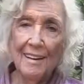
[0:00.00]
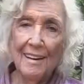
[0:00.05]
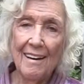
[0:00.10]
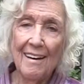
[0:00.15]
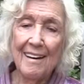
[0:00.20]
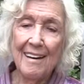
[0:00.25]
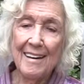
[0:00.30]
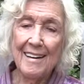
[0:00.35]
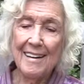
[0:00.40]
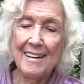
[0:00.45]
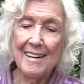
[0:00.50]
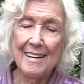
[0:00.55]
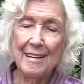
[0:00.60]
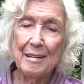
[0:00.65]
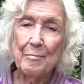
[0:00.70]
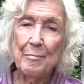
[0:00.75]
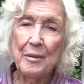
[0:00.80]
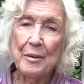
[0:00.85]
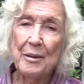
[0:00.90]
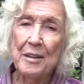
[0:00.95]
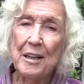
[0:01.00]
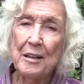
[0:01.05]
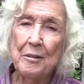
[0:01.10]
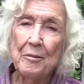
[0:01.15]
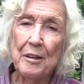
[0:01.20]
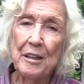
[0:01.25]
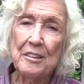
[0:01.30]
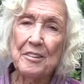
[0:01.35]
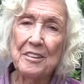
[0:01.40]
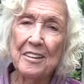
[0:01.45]
Hi, I'm Marianne
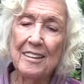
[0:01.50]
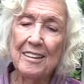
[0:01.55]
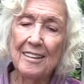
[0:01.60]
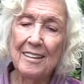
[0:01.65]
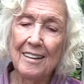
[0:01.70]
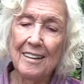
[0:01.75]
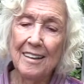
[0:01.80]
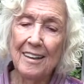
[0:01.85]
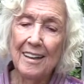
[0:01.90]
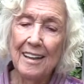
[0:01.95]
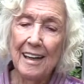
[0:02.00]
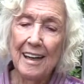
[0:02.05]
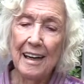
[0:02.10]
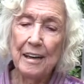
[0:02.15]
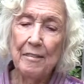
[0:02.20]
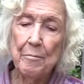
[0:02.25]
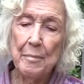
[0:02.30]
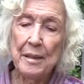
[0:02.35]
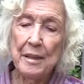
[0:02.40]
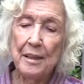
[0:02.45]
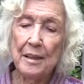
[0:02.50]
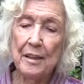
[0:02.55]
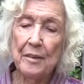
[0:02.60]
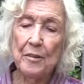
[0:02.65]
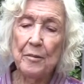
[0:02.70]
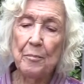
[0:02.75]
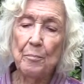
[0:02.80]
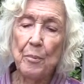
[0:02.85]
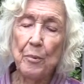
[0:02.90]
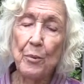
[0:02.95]
Kreschke. I've been on
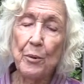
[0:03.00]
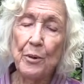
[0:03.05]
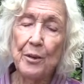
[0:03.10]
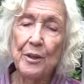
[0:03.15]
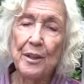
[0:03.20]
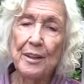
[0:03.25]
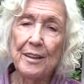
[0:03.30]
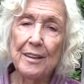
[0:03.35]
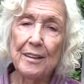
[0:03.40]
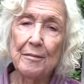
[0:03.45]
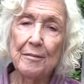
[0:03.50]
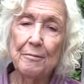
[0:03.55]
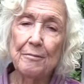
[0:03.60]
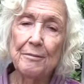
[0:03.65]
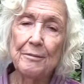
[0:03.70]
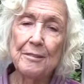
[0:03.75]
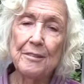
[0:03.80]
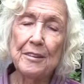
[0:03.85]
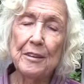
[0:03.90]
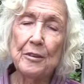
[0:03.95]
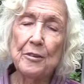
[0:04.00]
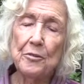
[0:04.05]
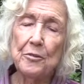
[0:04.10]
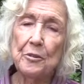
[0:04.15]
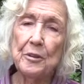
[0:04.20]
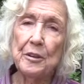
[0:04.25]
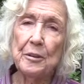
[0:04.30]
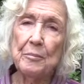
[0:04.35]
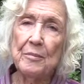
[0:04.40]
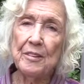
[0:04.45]
the board of Sierra
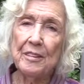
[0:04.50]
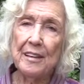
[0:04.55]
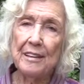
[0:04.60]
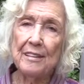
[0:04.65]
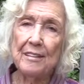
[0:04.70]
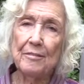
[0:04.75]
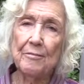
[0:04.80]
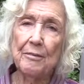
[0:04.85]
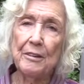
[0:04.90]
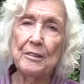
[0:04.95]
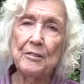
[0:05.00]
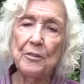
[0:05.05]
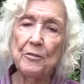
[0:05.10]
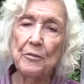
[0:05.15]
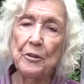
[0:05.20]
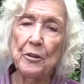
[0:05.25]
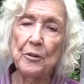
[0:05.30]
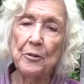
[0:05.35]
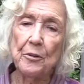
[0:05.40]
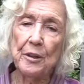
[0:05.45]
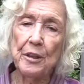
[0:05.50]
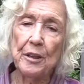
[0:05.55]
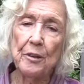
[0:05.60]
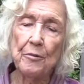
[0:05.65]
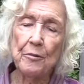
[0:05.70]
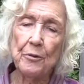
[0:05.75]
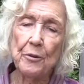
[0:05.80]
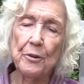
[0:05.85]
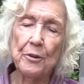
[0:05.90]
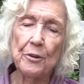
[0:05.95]
Streams and Friends of Deer Creek
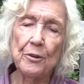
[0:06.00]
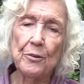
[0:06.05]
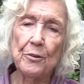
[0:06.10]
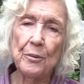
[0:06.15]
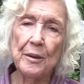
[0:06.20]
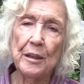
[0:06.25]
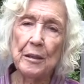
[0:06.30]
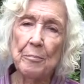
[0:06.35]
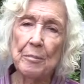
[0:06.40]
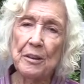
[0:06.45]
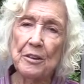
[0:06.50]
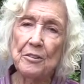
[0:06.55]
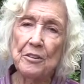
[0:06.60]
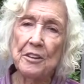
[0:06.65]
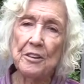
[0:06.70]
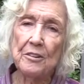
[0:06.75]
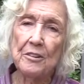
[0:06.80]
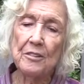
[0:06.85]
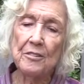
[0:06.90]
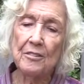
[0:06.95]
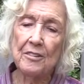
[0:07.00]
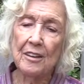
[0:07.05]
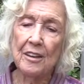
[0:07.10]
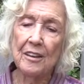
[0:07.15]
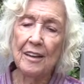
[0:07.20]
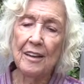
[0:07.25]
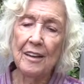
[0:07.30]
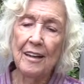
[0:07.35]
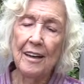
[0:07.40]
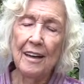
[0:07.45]
for 20 plus years.
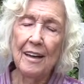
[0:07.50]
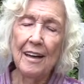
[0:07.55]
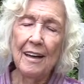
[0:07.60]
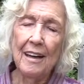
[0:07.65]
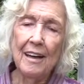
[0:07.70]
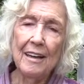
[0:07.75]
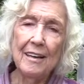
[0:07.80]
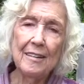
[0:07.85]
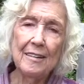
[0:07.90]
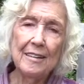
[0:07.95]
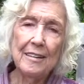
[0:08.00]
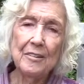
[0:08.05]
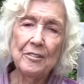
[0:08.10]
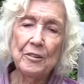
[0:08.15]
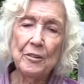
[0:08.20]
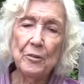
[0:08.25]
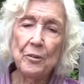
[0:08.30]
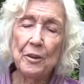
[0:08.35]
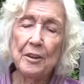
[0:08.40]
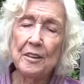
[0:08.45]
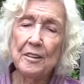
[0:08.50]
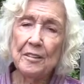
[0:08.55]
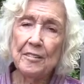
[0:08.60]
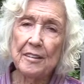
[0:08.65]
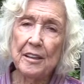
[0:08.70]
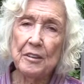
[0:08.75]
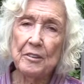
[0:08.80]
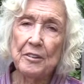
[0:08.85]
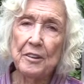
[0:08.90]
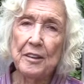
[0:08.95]
It's an
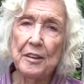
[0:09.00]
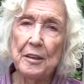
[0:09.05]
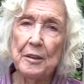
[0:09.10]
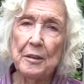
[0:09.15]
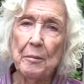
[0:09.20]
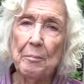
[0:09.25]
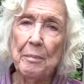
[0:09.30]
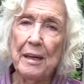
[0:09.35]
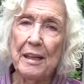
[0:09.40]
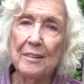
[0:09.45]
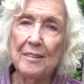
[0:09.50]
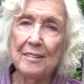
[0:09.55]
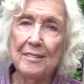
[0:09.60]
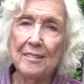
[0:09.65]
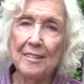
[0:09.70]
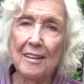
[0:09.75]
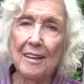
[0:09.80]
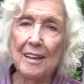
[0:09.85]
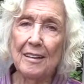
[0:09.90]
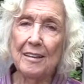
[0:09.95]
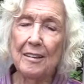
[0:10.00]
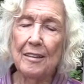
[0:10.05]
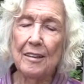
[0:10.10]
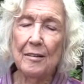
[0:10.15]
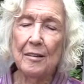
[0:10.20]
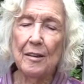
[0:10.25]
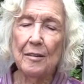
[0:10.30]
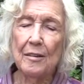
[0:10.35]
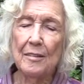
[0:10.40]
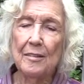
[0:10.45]
organization that depends on
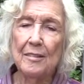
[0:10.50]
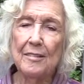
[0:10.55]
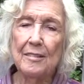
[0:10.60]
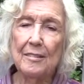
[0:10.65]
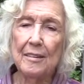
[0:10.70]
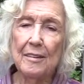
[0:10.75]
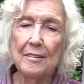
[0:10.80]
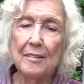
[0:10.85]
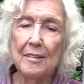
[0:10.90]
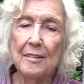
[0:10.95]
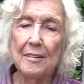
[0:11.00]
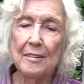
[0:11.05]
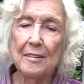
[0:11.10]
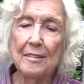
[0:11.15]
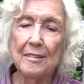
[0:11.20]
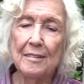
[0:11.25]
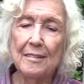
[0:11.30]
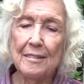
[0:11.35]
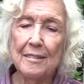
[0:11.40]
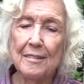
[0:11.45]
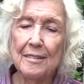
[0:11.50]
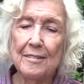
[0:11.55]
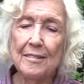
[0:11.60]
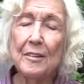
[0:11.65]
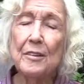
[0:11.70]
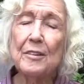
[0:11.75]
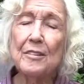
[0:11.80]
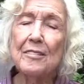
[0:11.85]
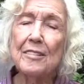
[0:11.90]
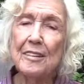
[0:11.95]

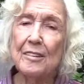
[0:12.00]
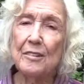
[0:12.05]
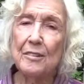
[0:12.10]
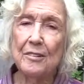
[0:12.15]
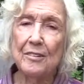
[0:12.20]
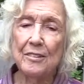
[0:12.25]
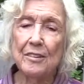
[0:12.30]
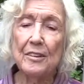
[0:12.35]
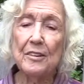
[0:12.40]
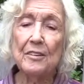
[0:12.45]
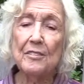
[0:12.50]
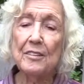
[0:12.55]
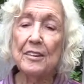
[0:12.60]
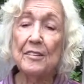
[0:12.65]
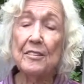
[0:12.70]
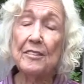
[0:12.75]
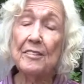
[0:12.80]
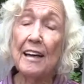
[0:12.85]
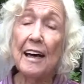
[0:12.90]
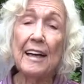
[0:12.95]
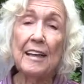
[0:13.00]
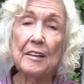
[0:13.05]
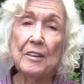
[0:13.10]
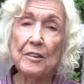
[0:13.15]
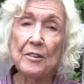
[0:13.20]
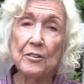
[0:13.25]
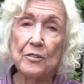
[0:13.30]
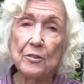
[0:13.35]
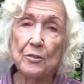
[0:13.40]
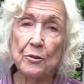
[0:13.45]
citizen
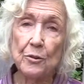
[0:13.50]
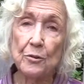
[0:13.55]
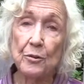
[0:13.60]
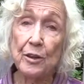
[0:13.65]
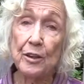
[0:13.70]
scientists to